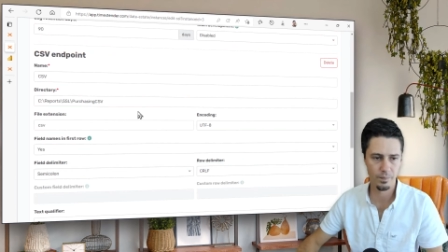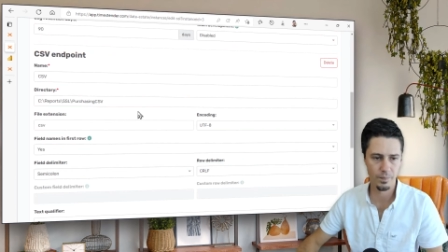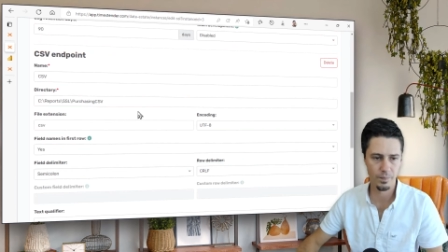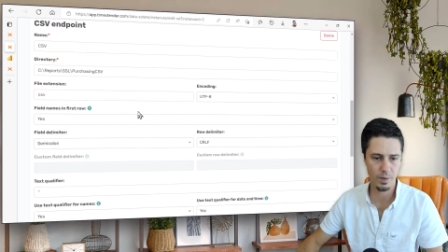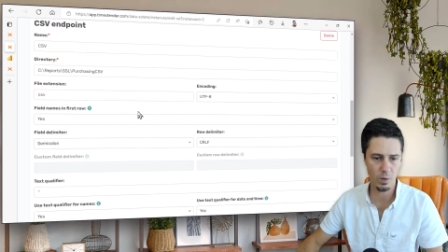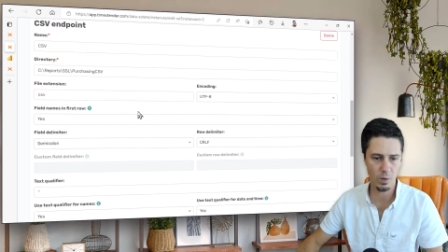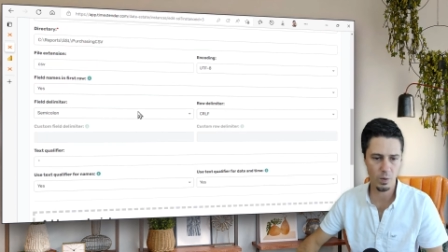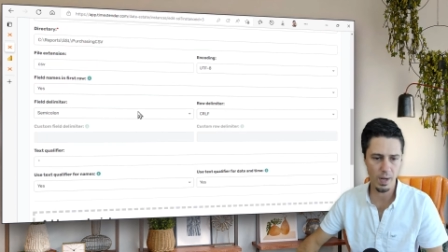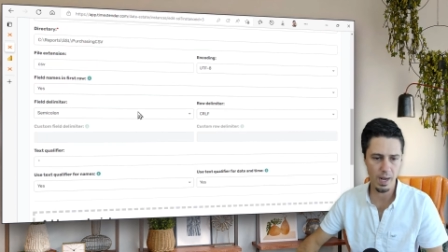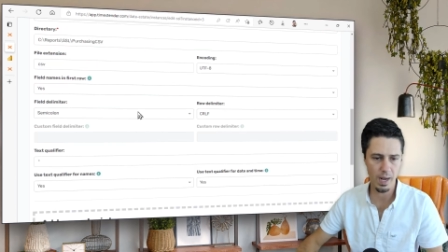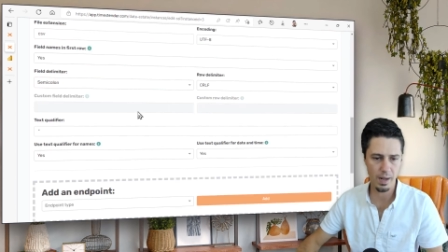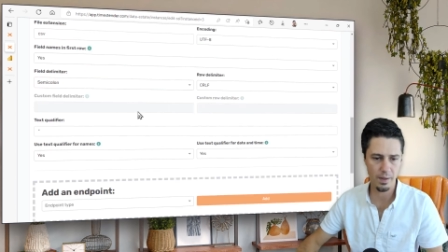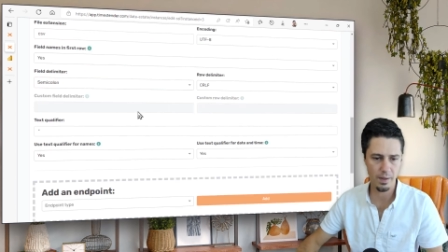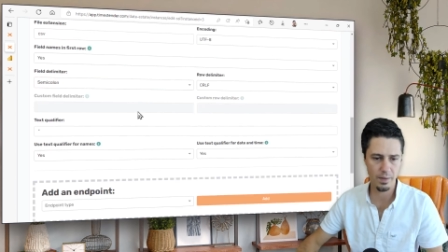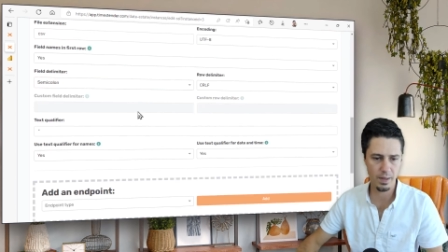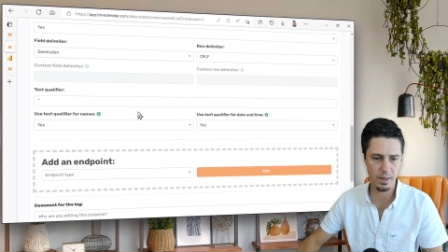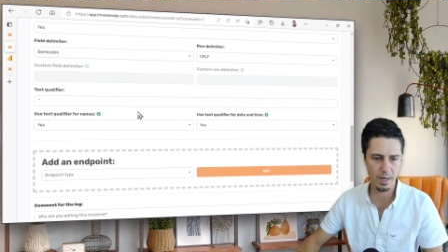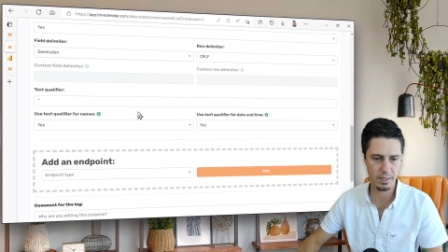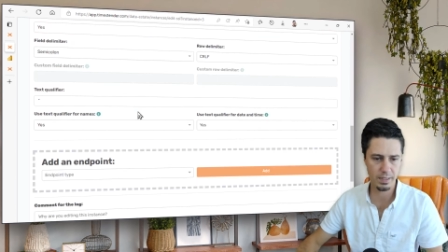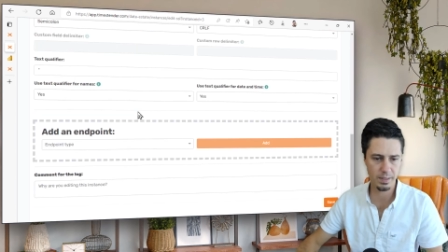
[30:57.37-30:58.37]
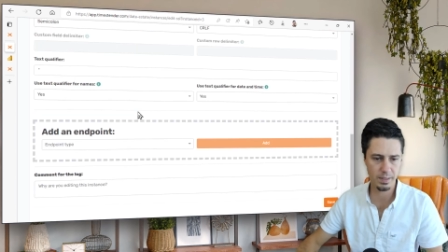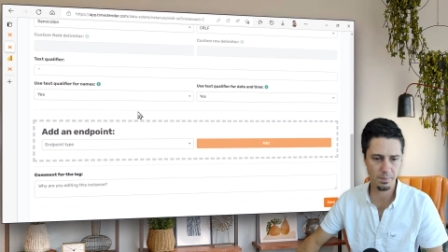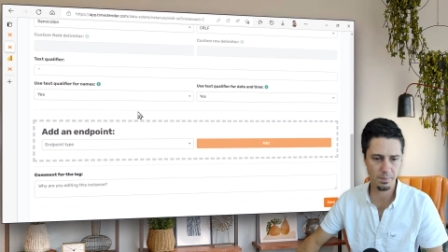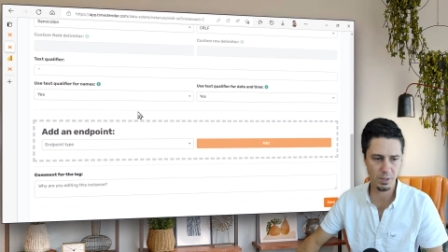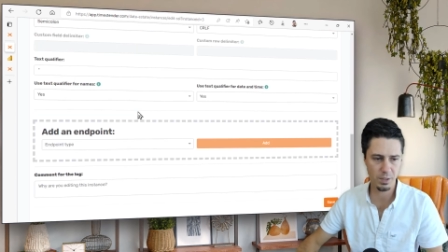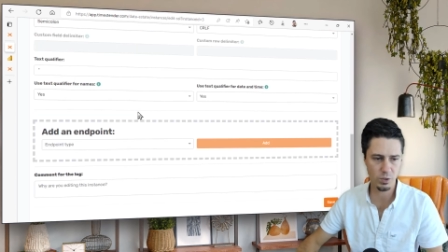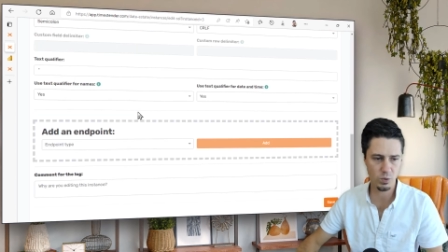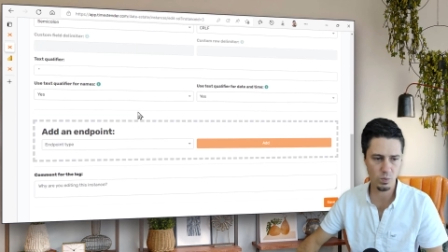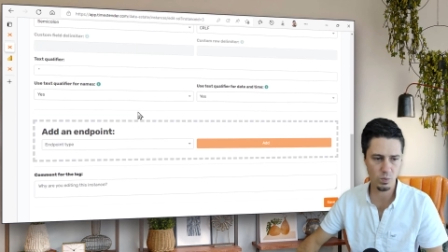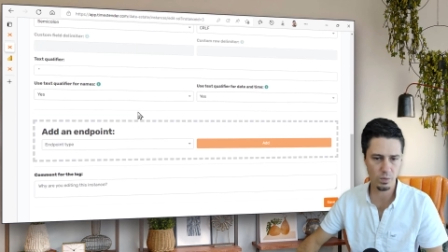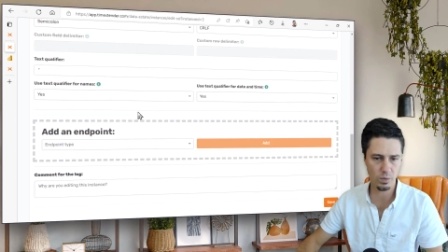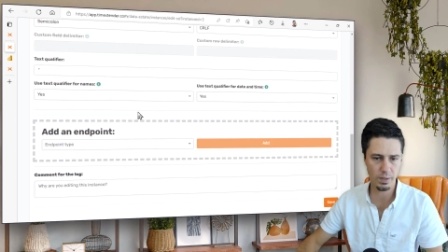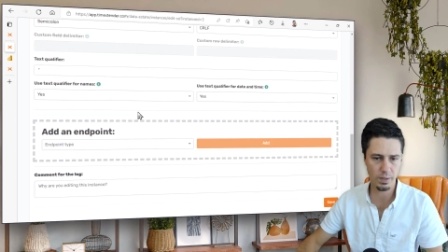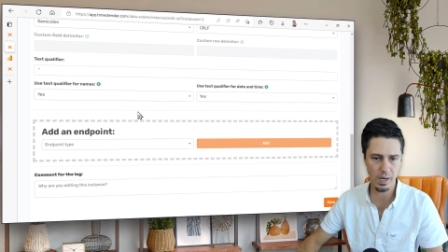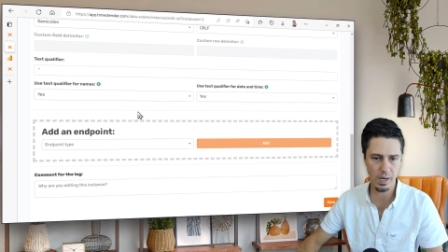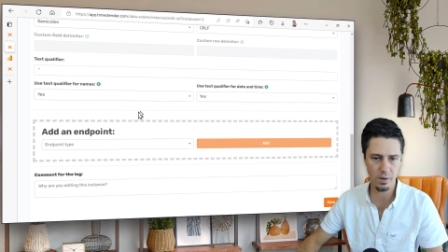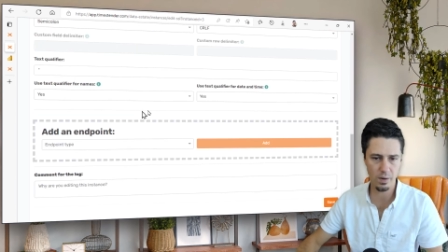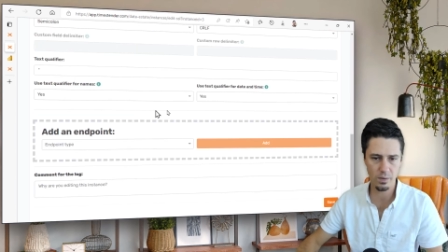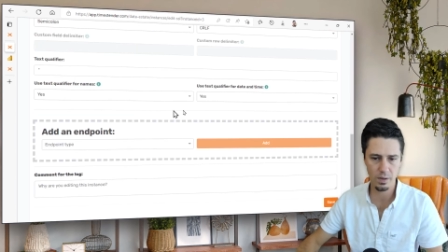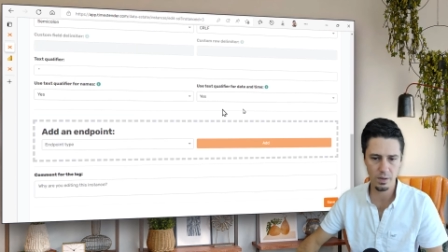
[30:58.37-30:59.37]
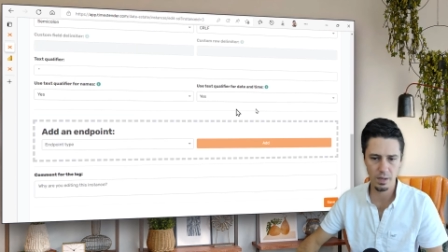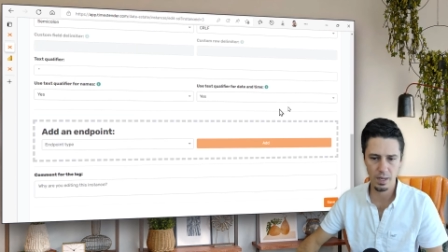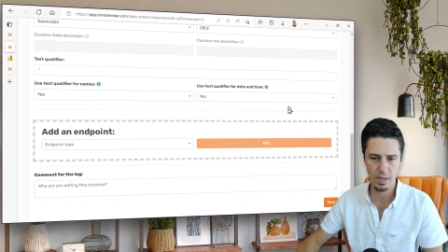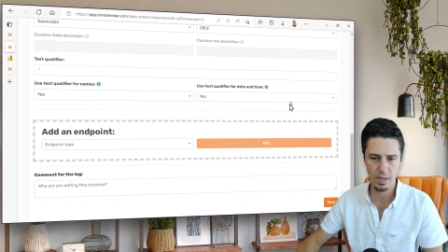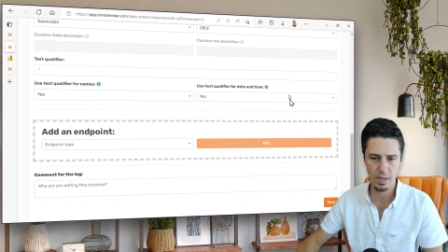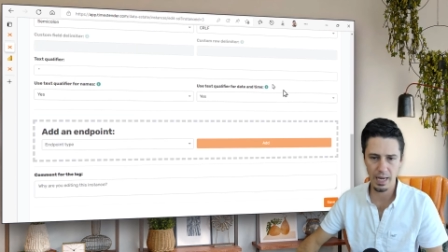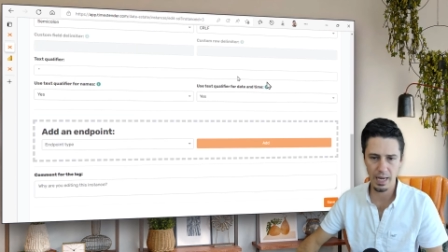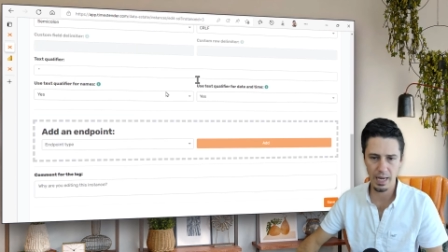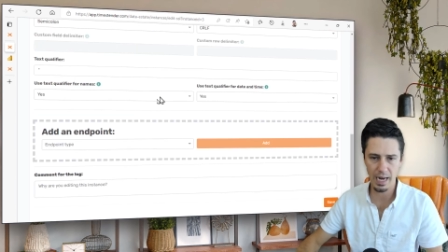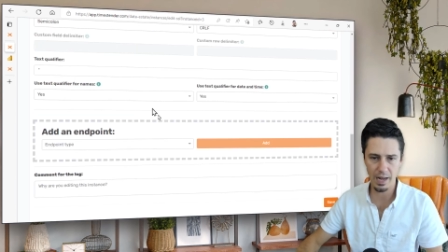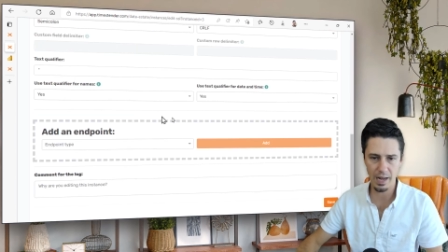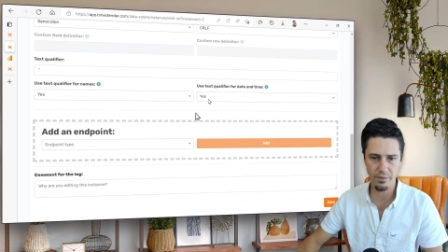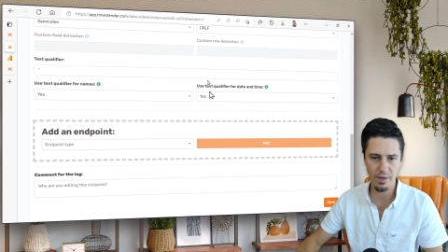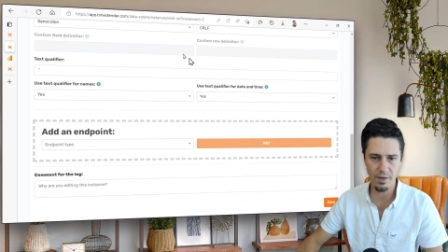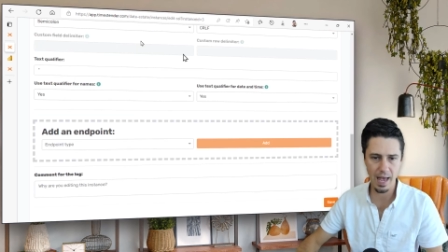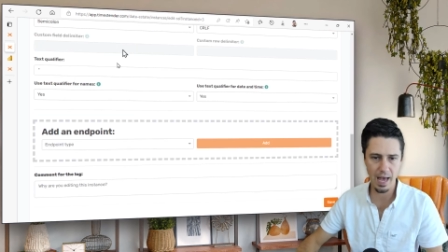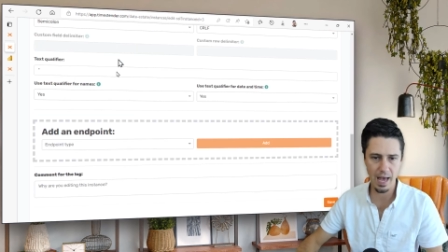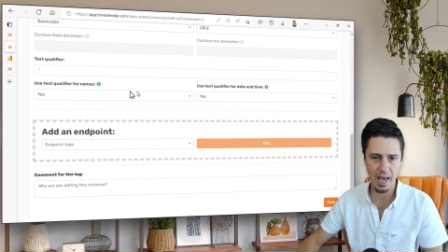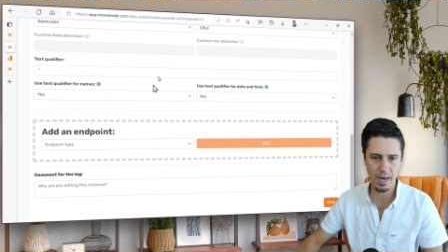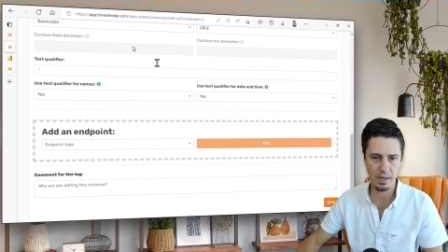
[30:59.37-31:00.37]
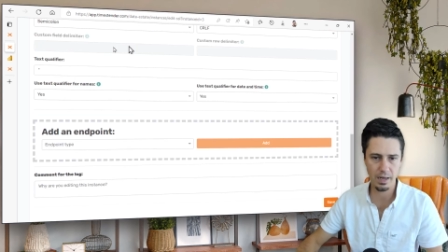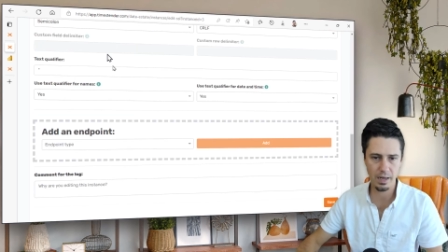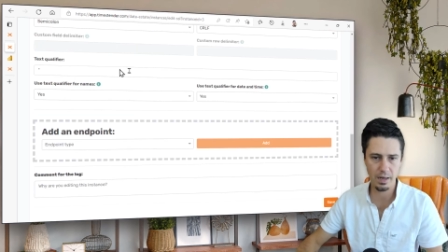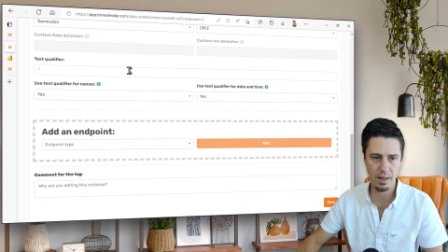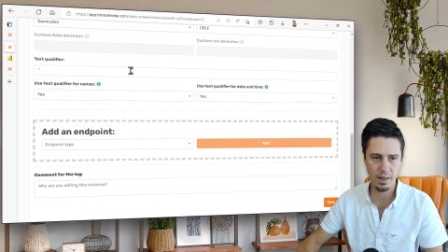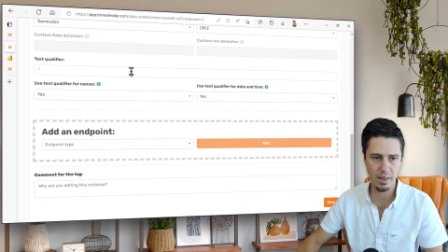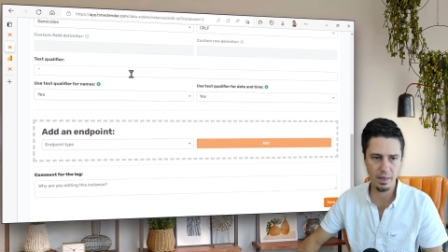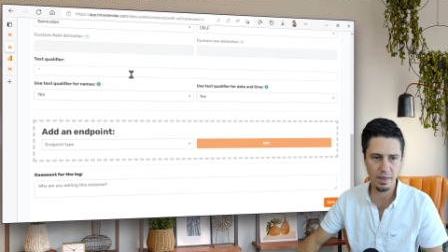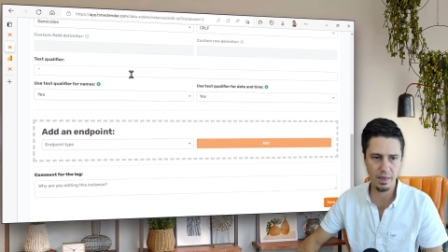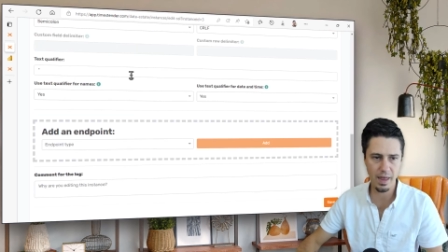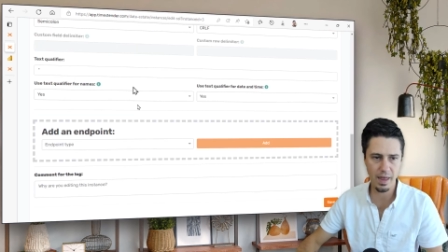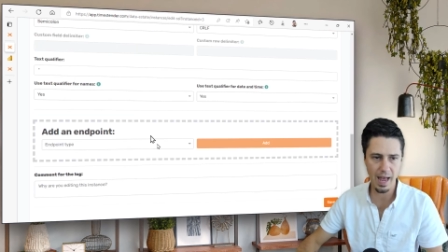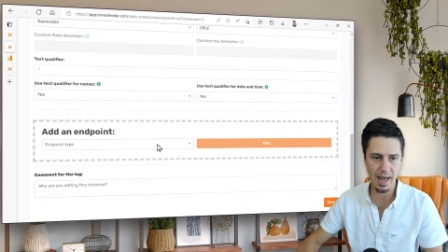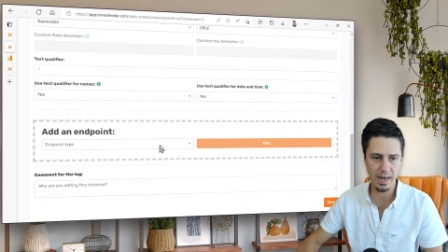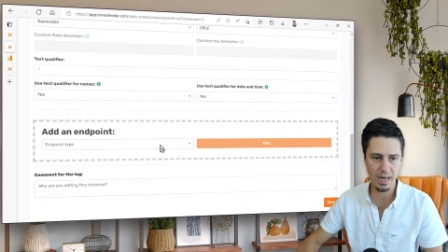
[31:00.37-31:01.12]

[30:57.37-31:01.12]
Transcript: Okay, then I simply scroll down and I've added that